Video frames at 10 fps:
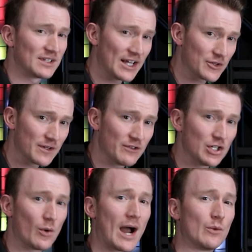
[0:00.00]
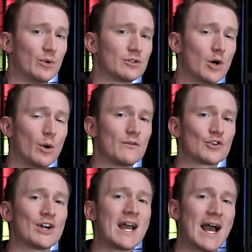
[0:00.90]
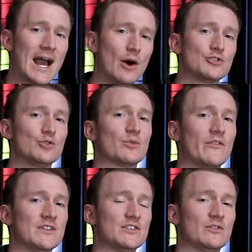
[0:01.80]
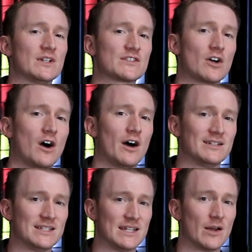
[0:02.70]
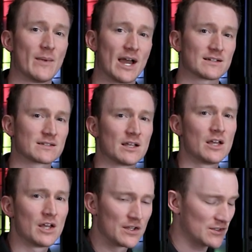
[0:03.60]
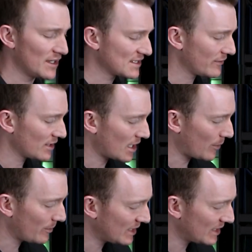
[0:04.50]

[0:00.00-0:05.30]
later in the video, I will go over how to run these units on DMX. So let's give it a couple